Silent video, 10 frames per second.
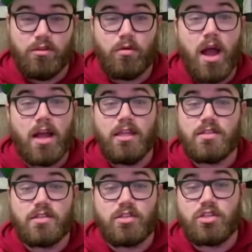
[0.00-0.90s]
The
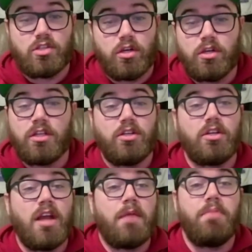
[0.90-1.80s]
Rockies certainly
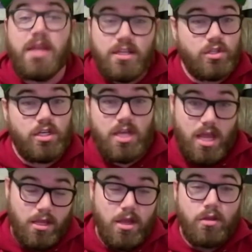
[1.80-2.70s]
could not pitch today.